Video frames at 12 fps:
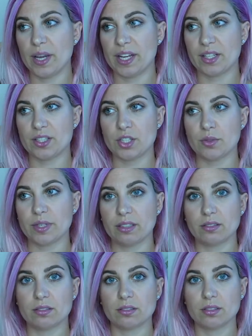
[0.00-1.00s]
way to do it
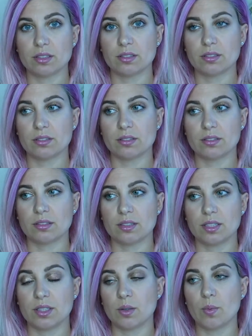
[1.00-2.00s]

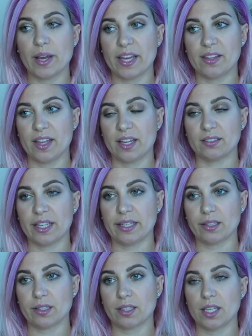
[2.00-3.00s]
in a way that,
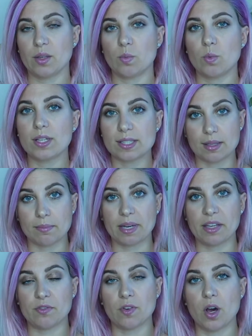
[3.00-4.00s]
like, it wasn't
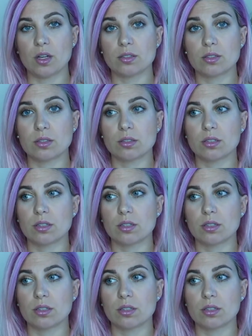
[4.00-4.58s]
my fault,